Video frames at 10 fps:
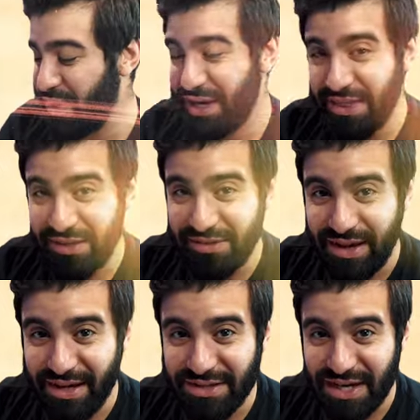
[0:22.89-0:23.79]
But in the
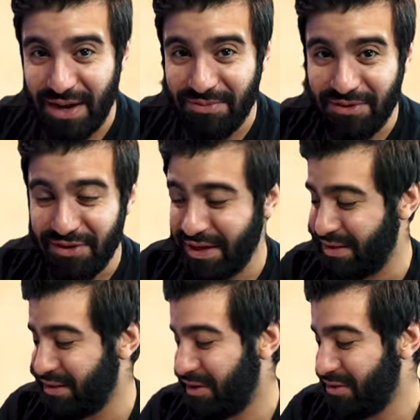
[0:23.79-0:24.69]
second chapter,
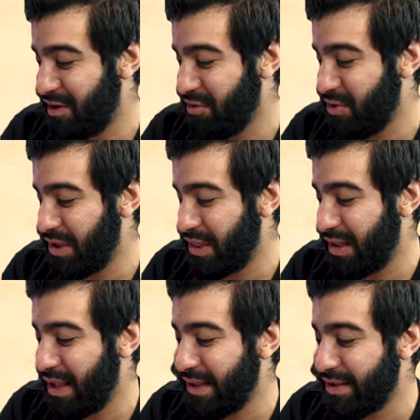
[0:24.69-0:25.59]
it starts off with
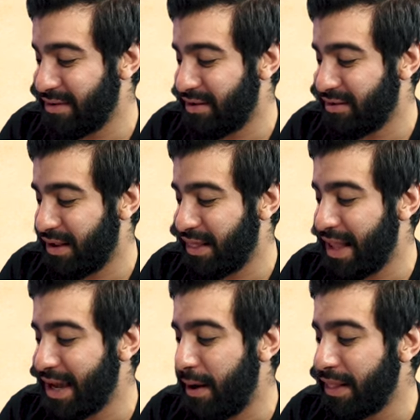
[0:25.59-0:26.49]
a line that says,
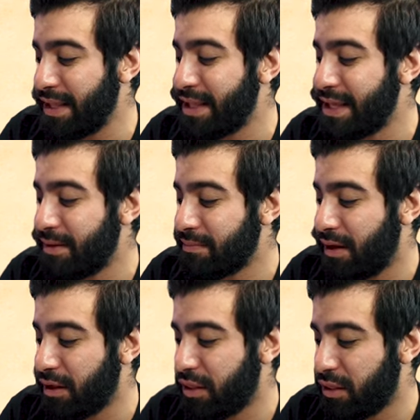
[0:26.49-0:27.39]
Like a lily
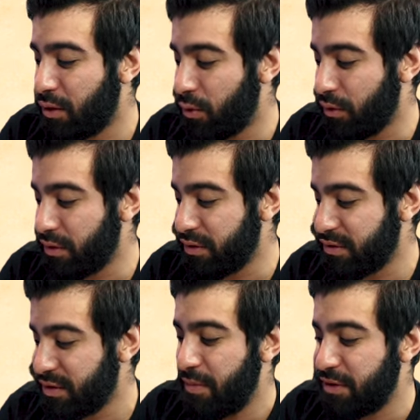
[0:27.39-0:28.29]
among
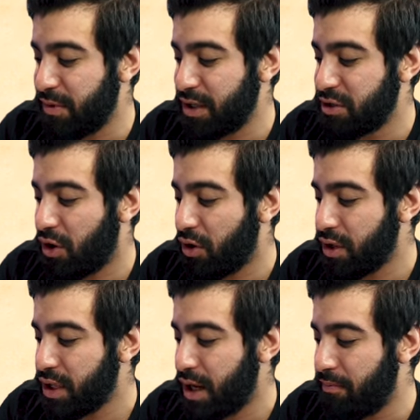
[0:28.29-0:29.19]
thorns is my
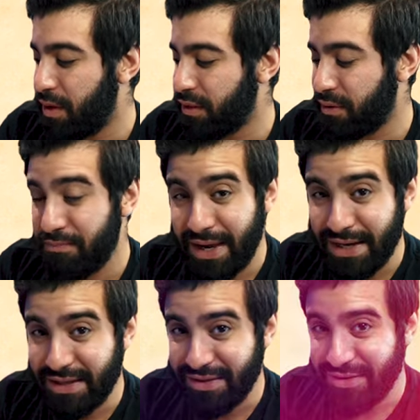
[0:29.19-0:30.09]
darling among the
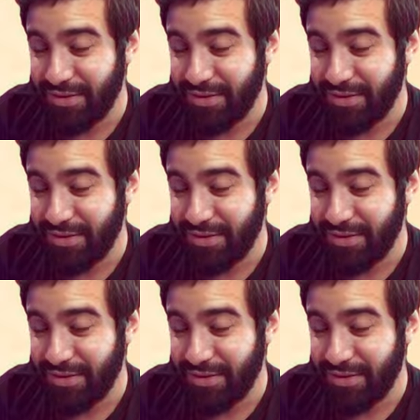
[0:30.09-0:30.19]
maidens.